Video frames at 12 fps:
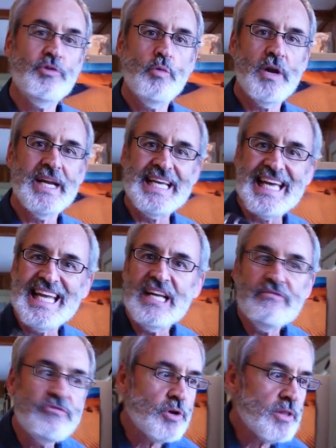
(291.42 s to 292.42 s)
you want to get
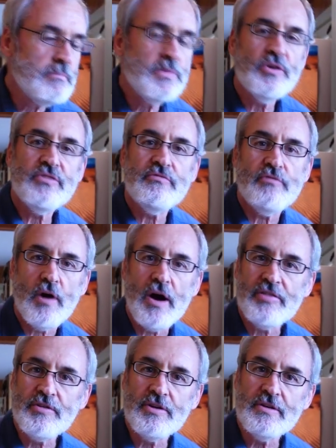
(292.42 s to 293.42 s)
it for the milk
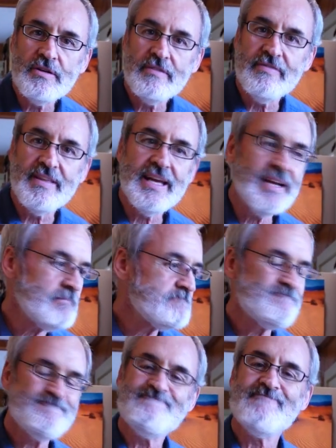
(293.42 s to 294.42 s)
frother thing,
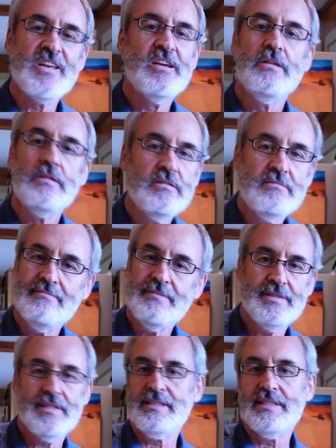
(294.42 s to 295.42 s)

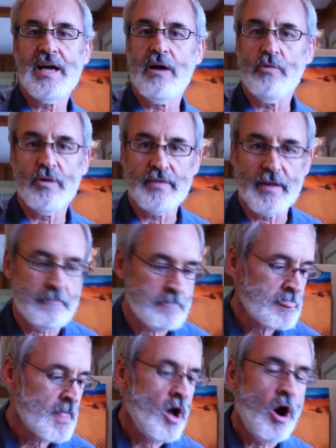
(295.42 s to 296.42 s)
it's not worth it.
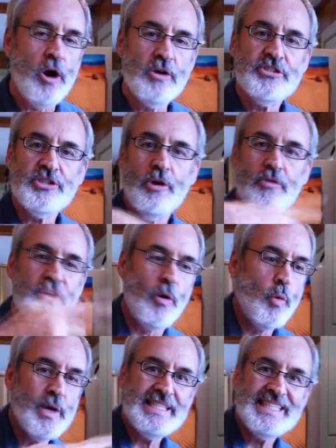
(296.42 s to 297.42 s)
Also, the
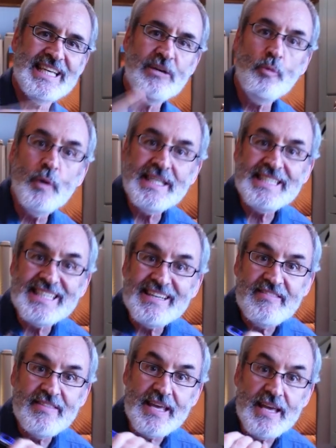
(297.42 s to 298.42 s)
whisk
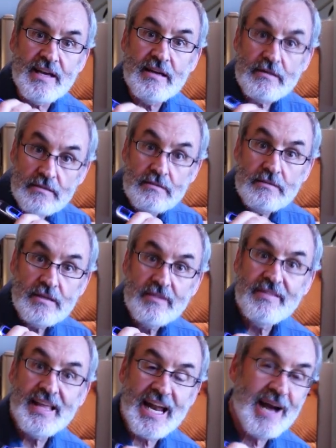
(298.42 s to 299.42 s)
thing,
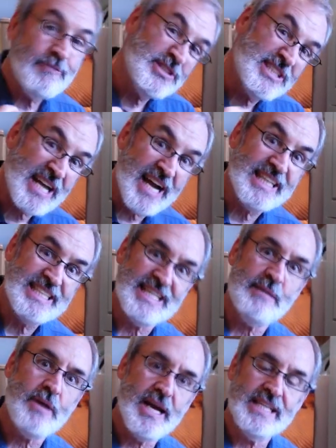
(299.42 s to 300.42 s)
that I was kind of
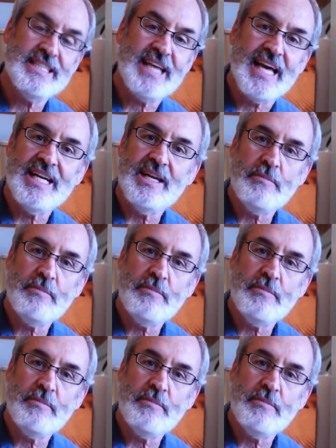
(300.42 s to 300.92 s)
semi-excited